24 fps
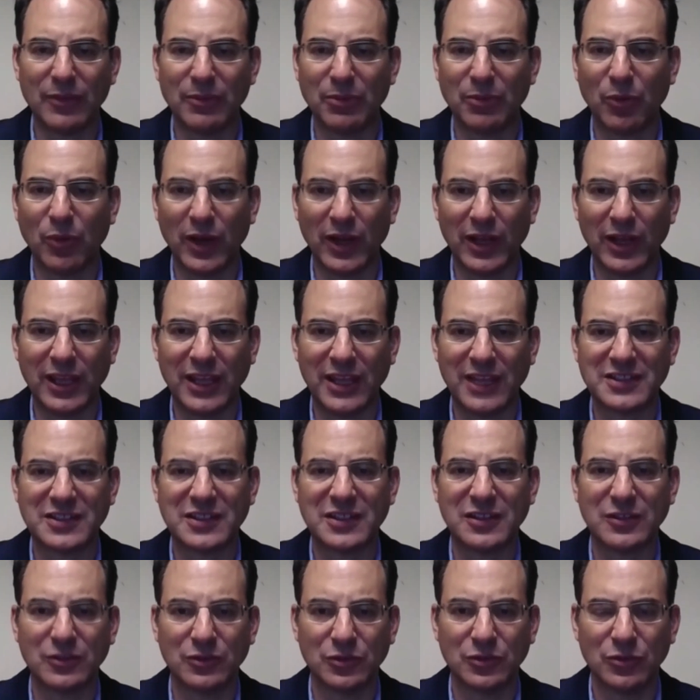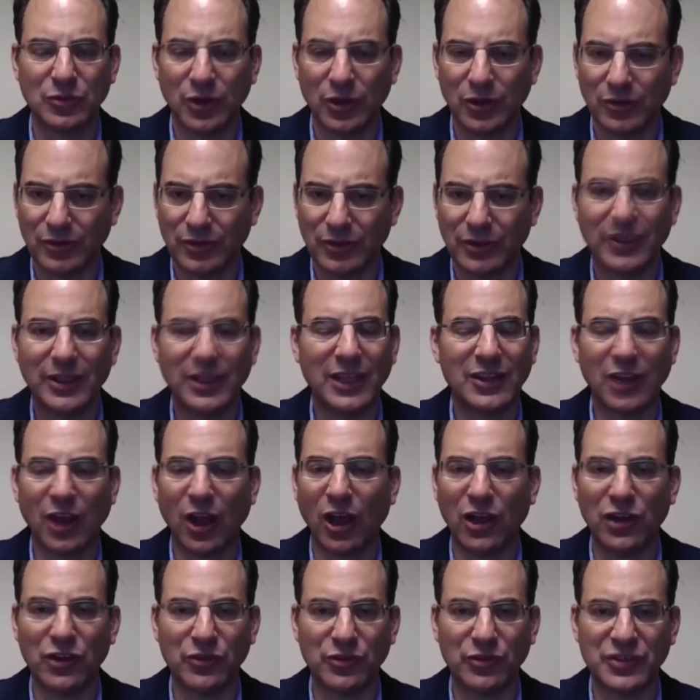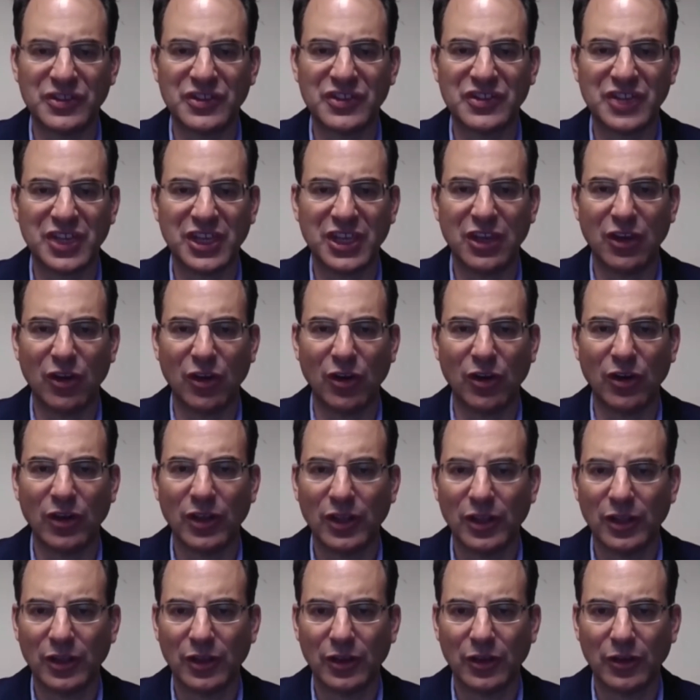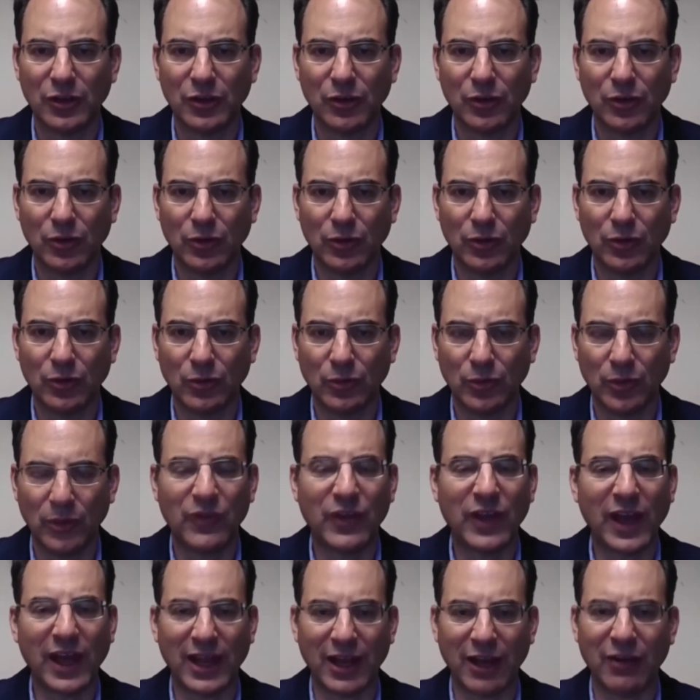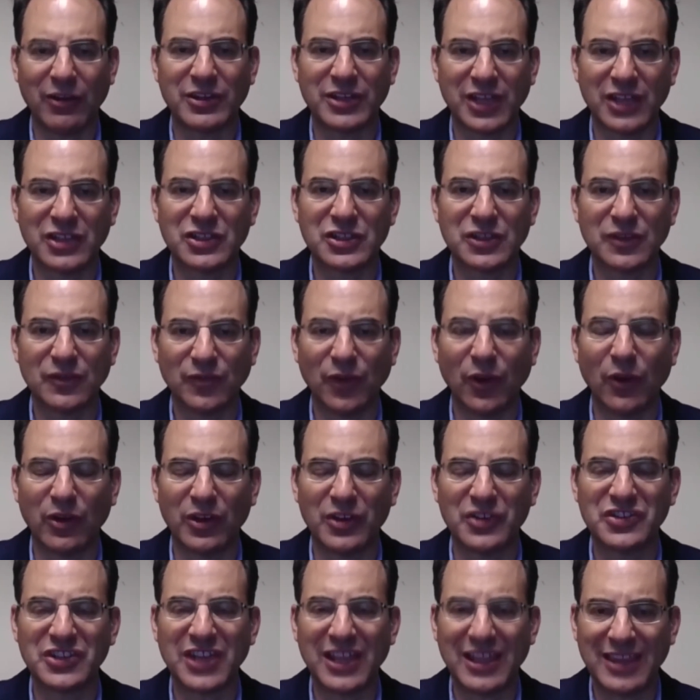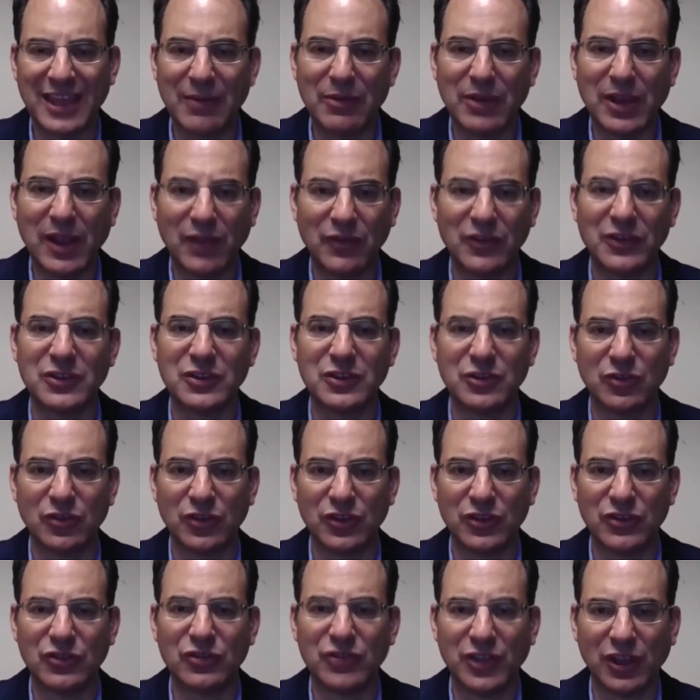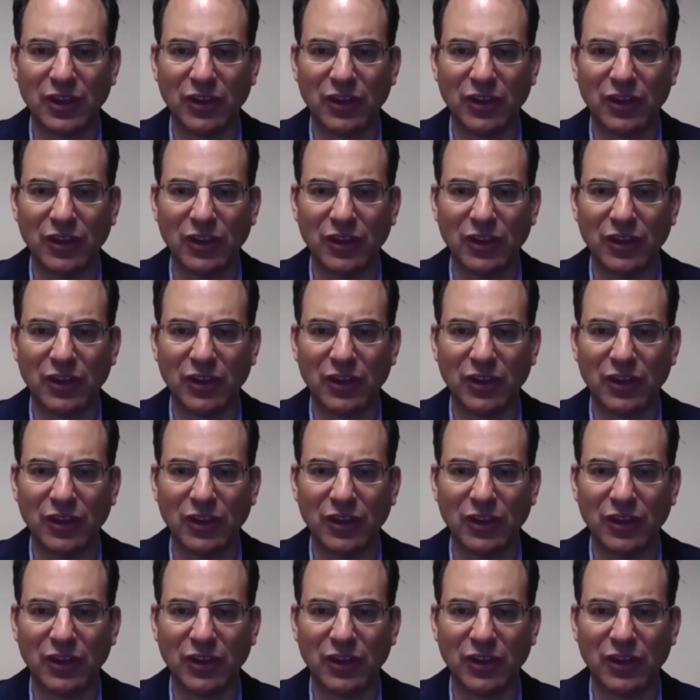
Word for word: But when it gets to in the hundreds, is here, we've got our attention focused. And then we have to do the due